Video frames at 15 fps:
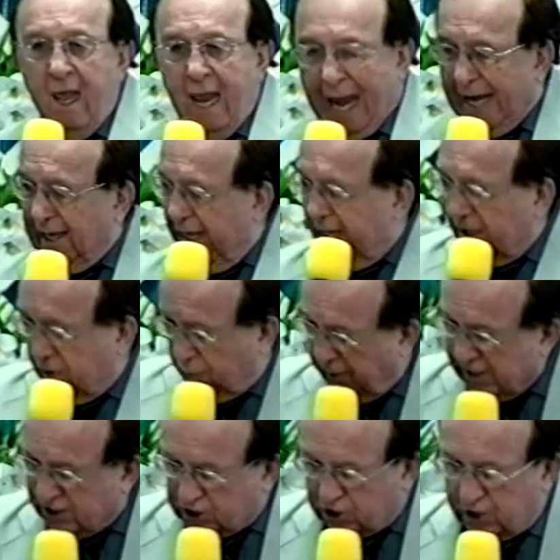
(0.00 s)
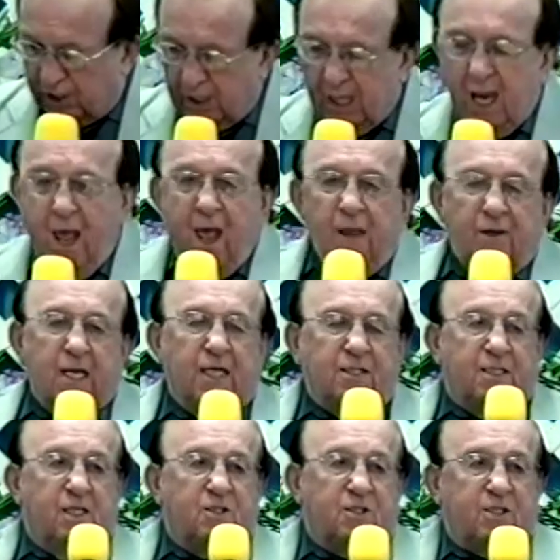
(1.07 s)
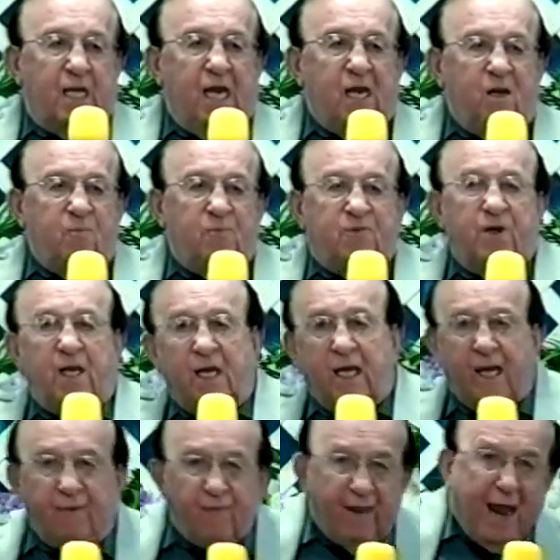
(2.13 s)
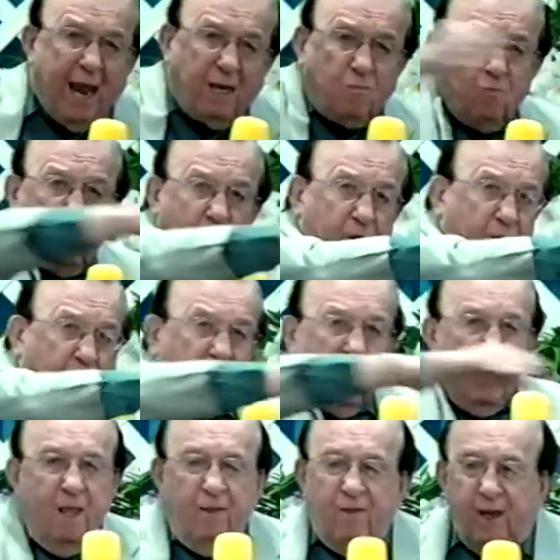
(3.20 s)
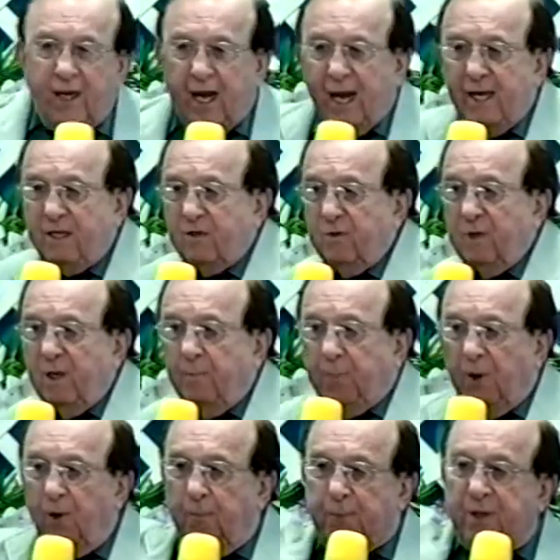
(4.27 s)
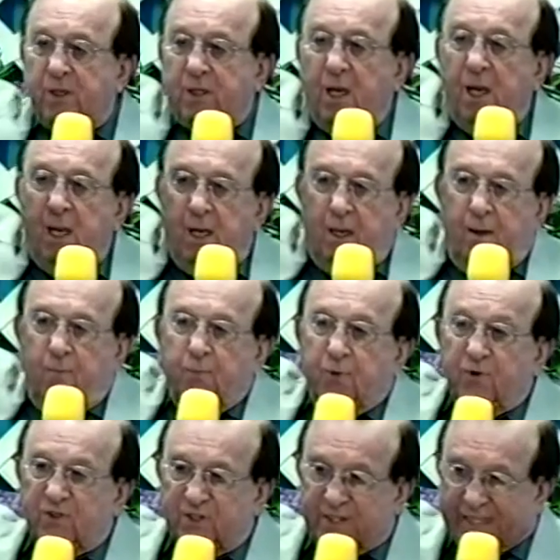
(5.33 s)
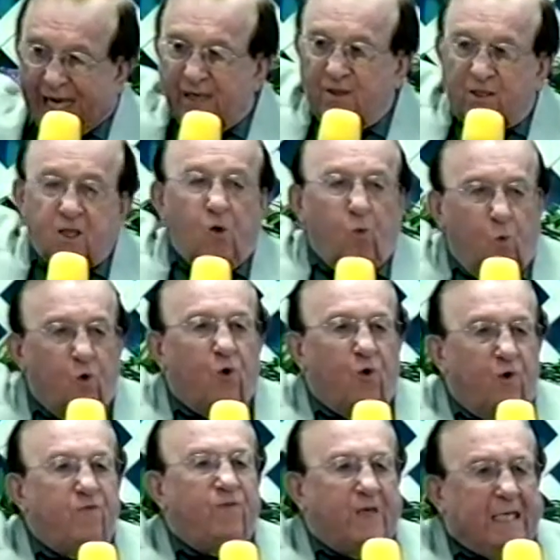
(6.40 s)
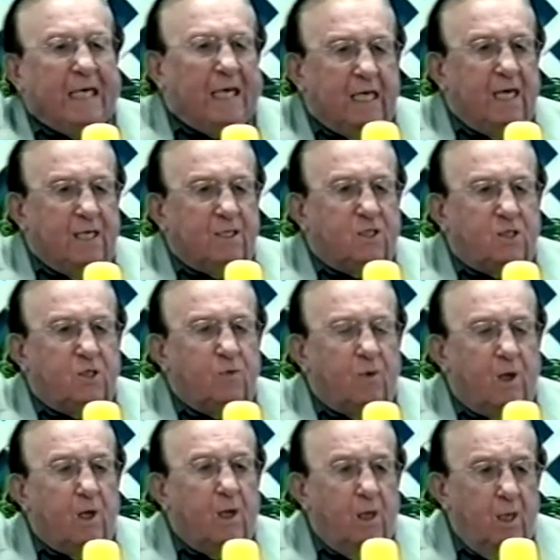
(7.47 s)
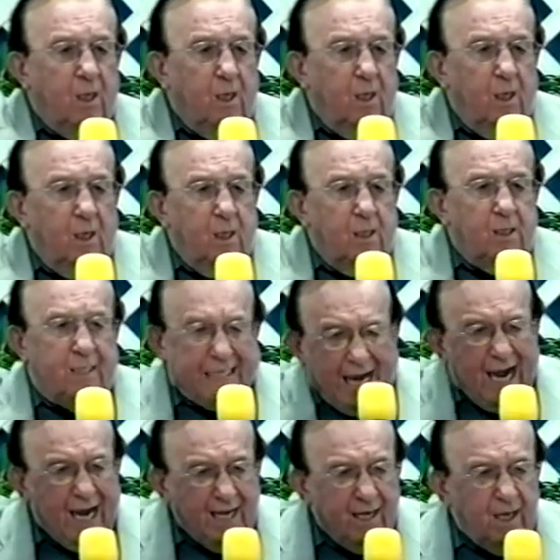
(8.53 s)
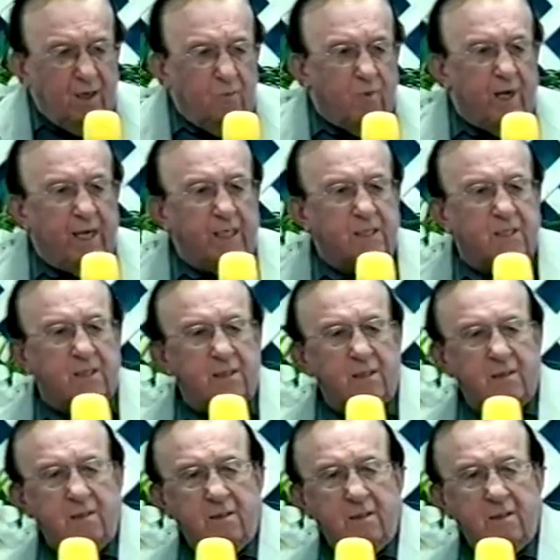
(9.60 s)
And a Christian does the same thing in that world that I do in the pulpit present the Word of God to a dying race.